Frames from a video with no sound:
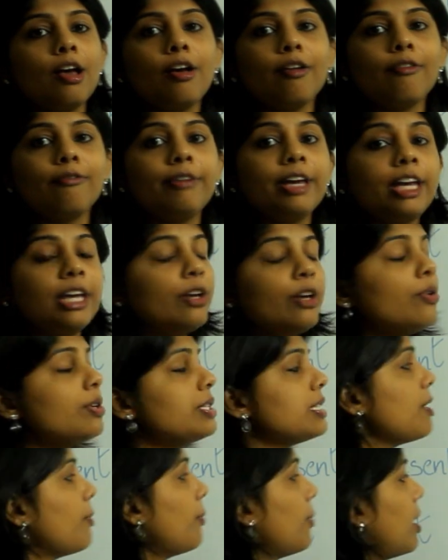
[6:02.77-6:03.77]
we use
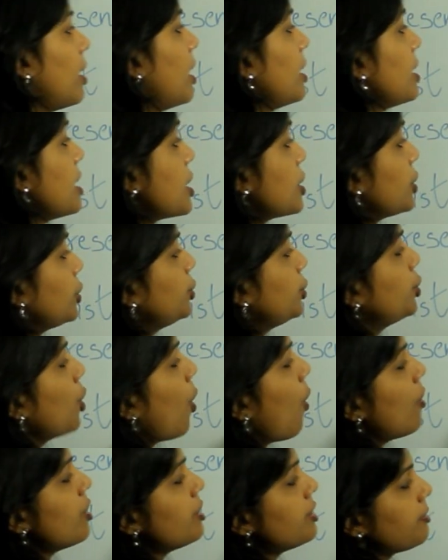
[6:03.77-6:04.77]
the word
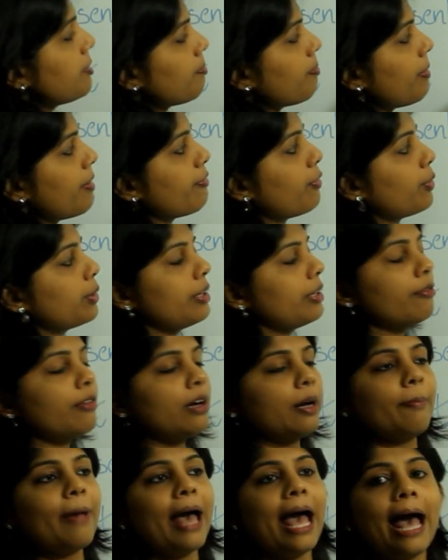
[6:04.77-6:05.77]
don't before the
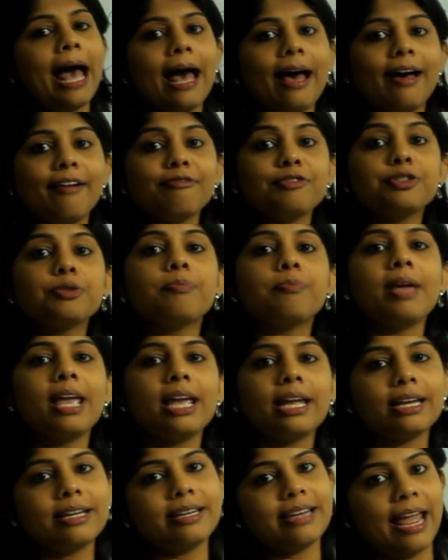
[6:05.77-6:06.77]
verb have to
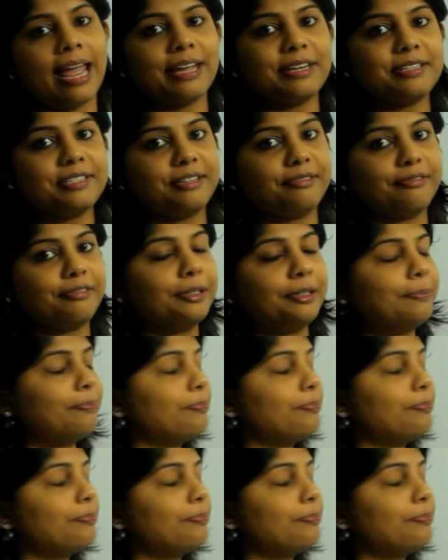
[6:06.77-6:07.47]
make it negative.